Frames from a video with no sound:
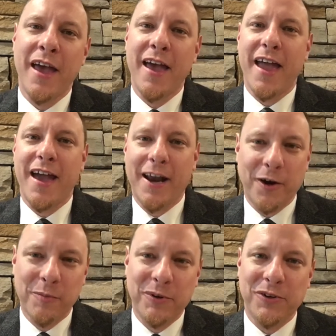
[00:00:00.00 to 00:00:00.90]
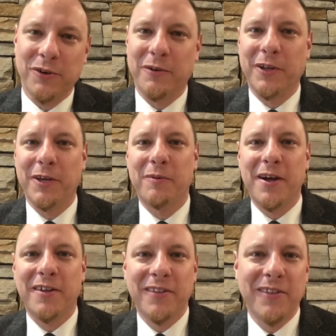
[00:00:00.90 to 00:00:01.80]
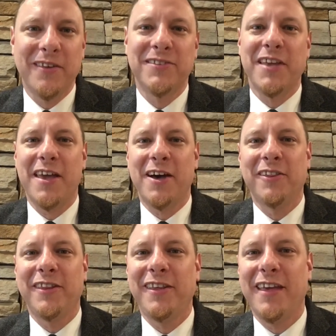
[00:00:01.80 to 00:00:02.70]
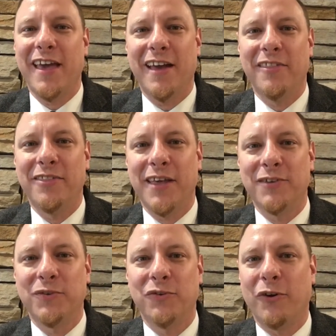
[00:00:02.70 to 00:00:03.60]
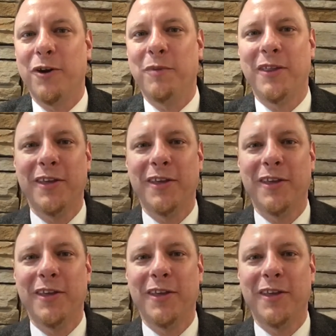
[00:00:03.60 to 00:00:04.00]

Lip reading: And I hope you're doing really well. Stay healthy, and thanks for joining me in the